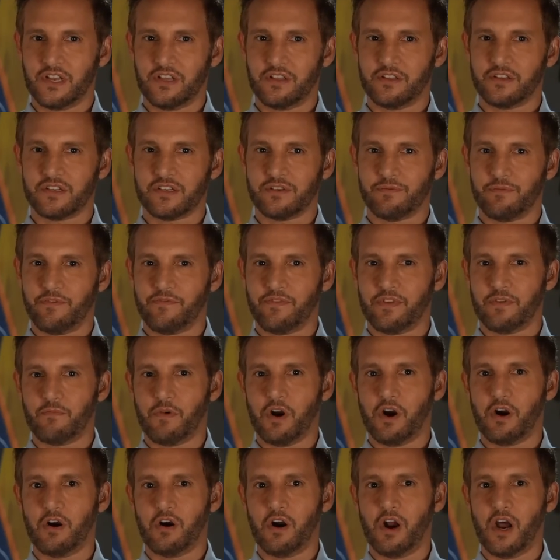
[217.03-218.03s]
Now, some of
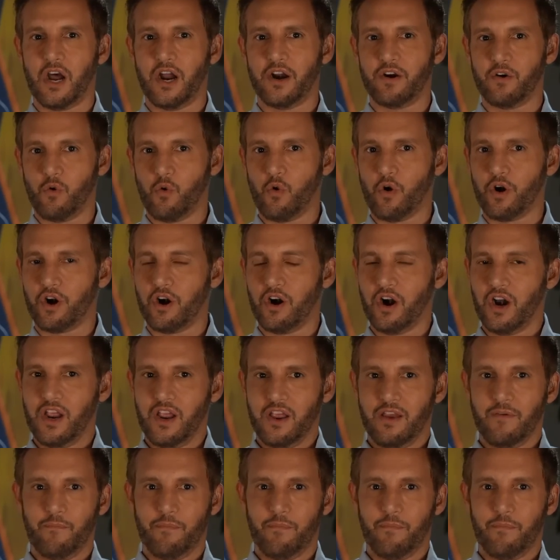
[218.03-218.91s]
them are on order,